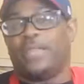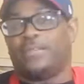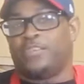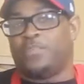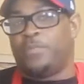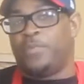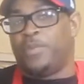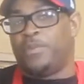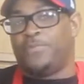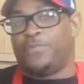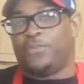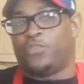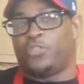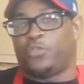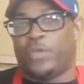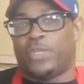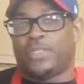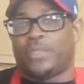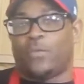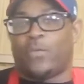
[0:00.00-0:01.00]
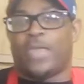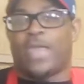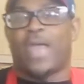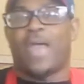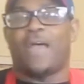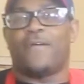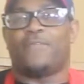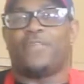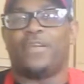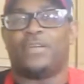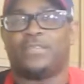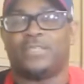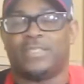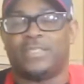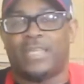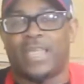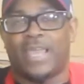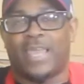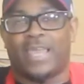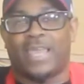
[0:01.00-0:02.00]
beautiful treat that we have here
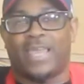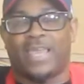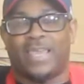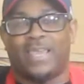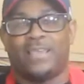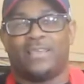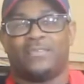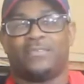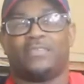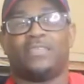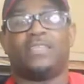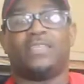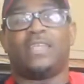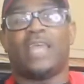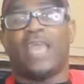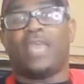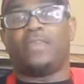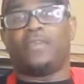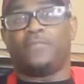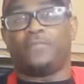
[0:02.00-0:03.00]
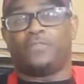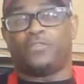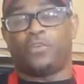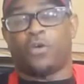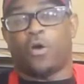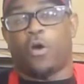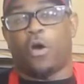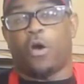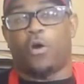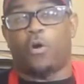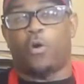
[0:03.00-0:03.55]
today is native to all